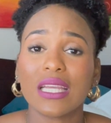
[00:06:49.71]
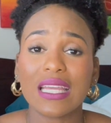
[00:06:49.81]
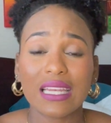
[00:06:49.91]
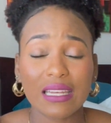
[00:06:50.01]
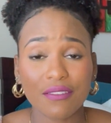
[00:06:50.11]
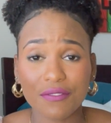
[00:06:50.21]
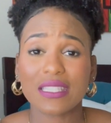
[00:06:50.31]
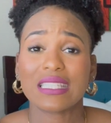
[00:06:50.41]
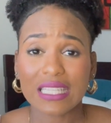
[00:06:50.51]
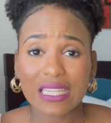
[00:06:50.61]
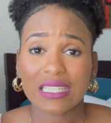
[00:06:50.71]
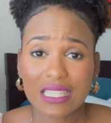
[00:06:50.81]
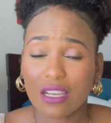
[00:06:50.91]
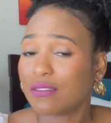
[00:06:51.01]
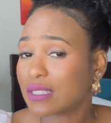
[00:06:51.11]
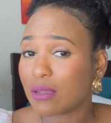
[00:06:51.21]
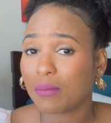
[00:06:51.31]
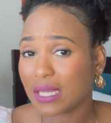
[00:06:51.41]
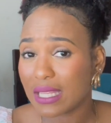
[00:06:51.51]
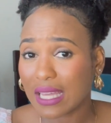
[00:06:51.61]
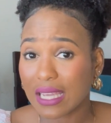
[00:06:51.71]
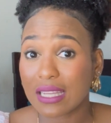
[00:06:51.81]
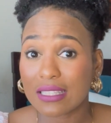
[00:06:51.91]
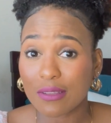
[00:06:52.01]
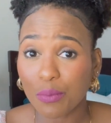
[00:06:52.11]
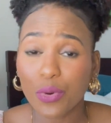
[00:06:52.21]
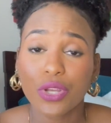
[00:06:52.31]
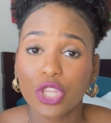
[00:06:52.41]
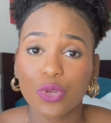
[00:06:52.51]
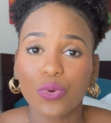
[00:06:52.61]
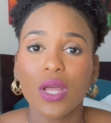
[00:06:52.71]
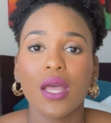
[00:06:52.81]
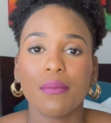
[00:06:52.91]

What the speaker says: in the vicinity of somebody that can support you,